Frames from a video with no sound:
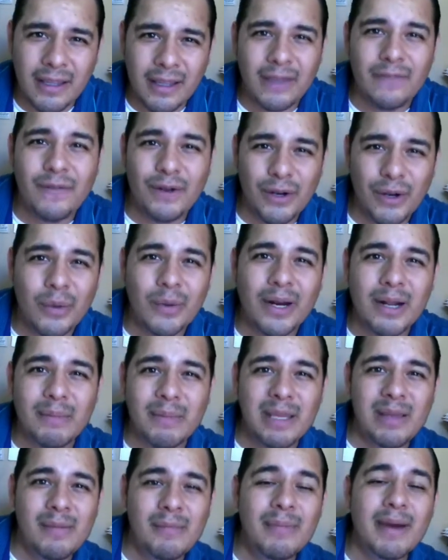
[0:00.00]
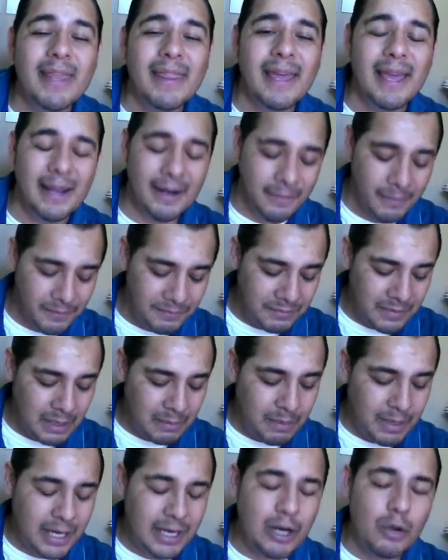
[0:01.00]
if you know what I mean by that.
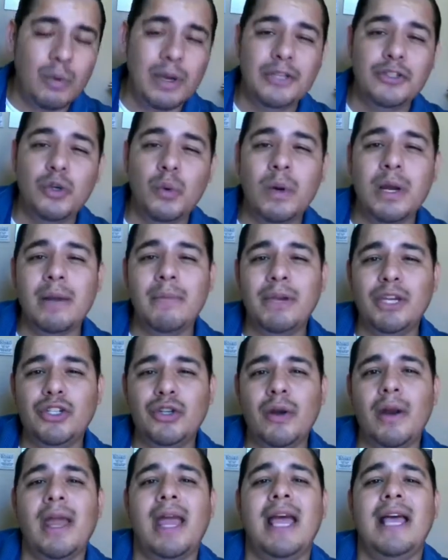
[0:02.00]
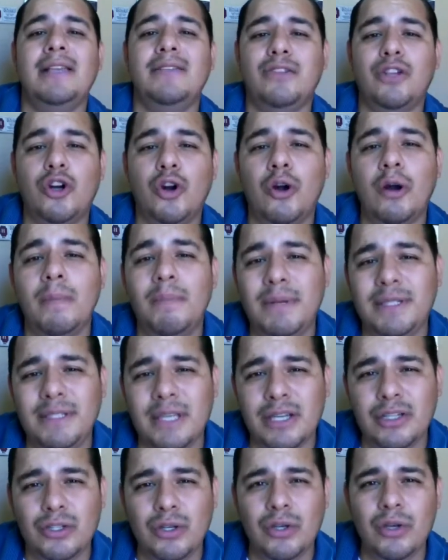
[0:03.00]
But anyways, you want to make sure it has growing
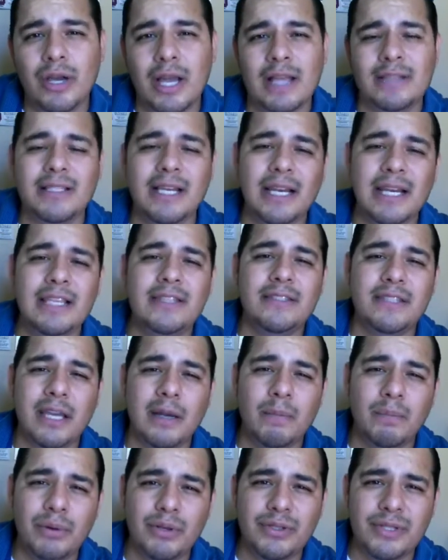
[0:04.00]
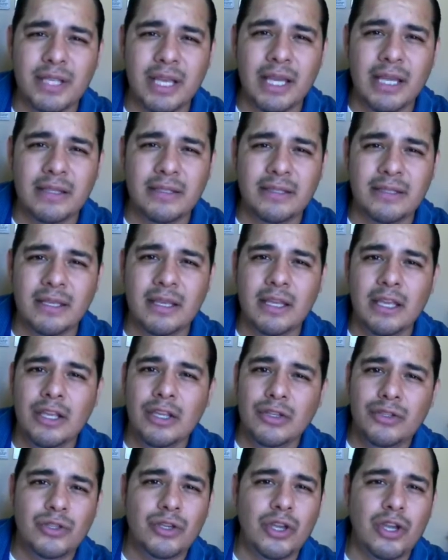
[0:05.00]
potential, you guys, at least 10%.
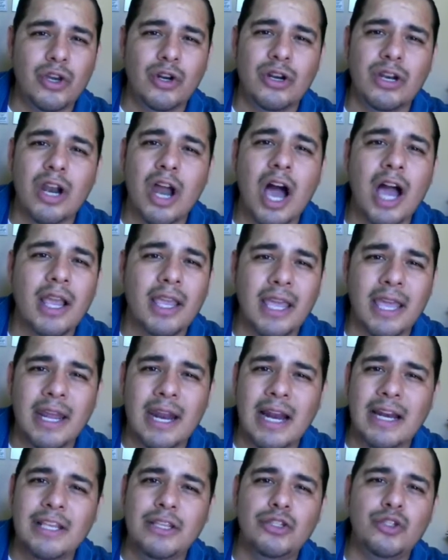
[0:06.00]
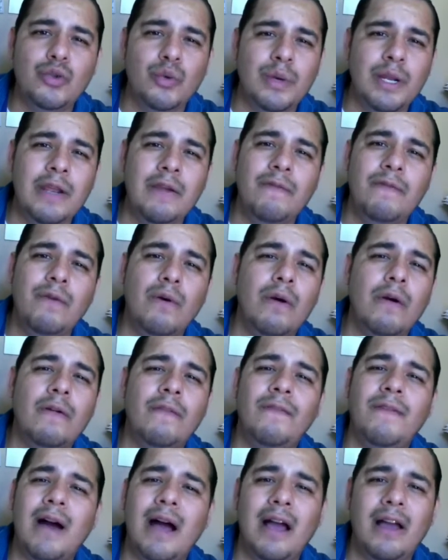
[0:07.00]
So you could lock in at least 3, 4,
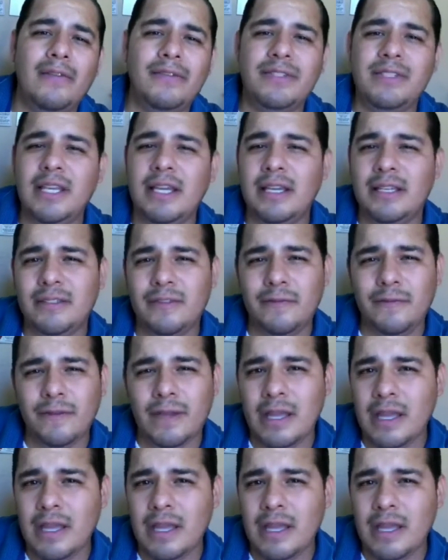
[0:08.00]
5, 6,